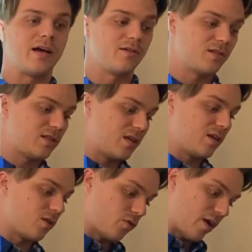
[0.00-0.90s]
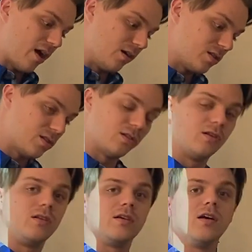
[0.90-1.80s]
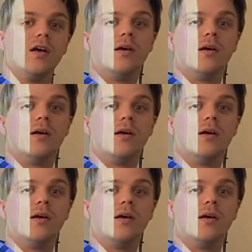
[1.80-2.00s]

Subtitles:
or seeing the ground slowly